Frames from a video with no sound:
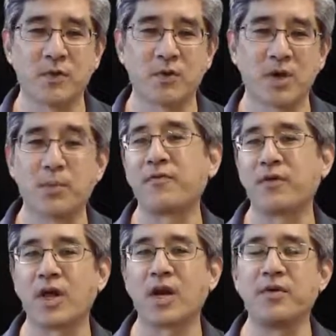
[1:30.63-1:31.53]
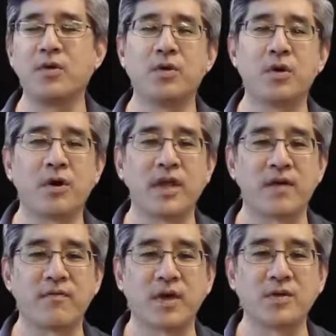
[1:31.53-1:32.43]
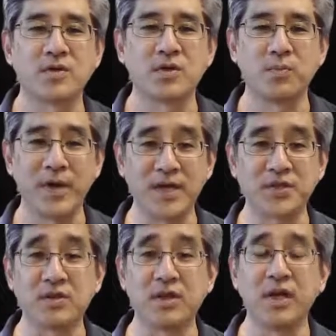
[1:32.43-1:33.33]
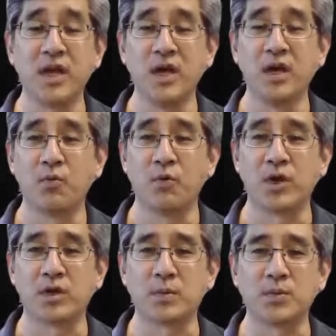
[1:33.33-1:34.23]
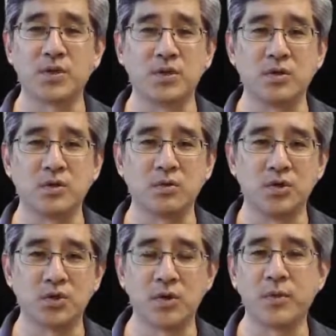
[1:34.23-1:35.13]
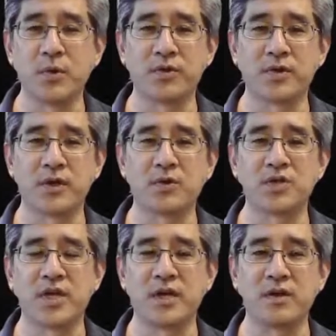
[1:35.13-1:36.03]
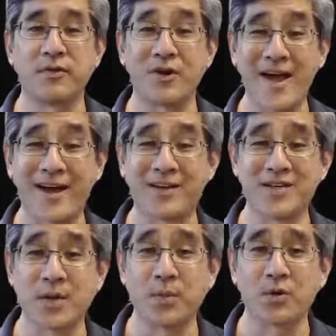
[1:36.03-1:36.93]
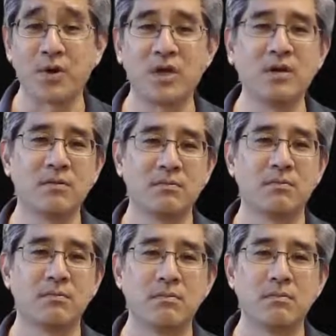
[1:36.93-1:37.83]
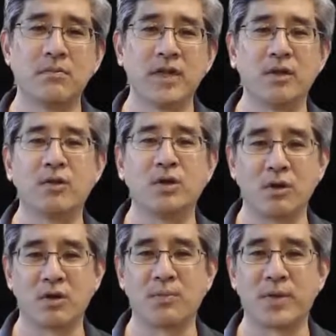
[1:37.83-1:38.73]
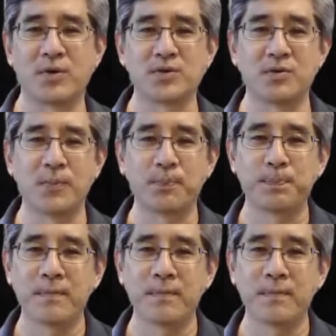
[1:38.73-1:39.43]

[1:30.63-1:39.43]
Okay, but for a lot of you, you already have that. So basically, when it comes to showing me what they understand in their academic grade, you look on PowerSchool.